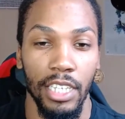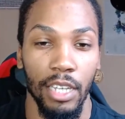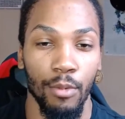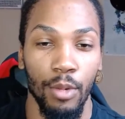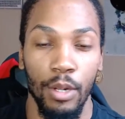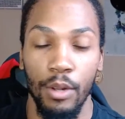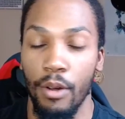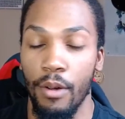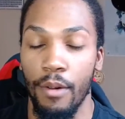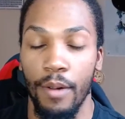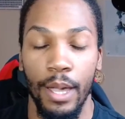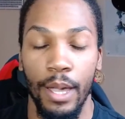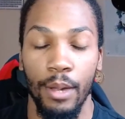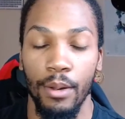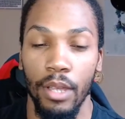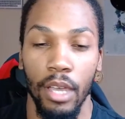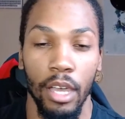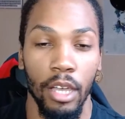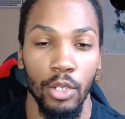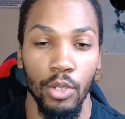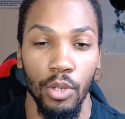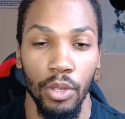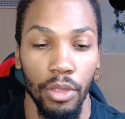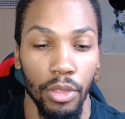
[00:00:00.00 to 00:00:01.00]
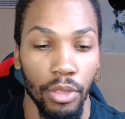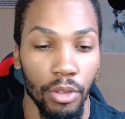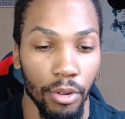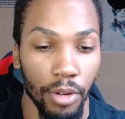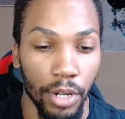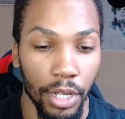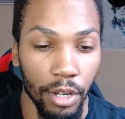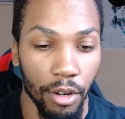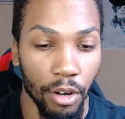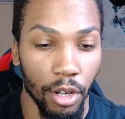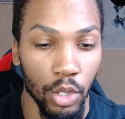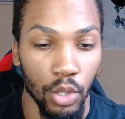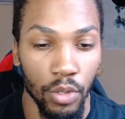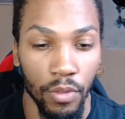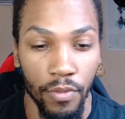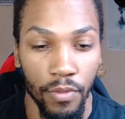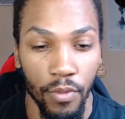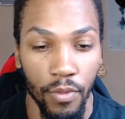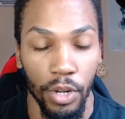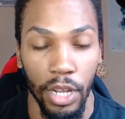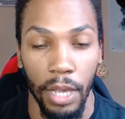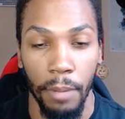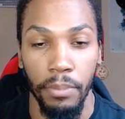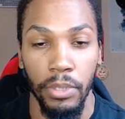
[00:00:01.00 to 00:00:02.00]
and we were around 130 or
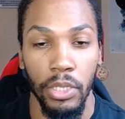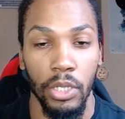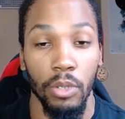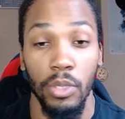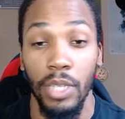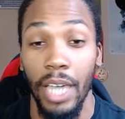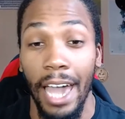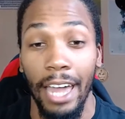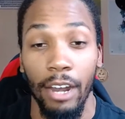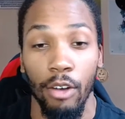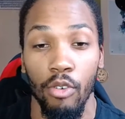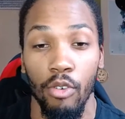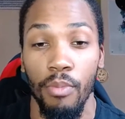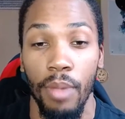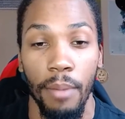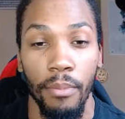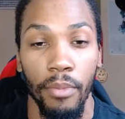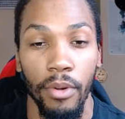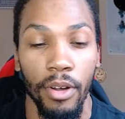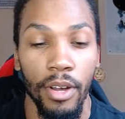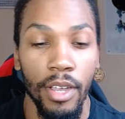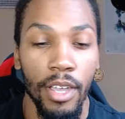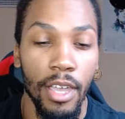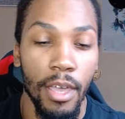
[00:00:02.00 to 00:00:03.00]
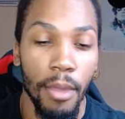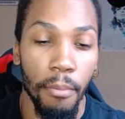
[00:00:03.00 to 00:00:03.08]
140 episodes. I don't remember.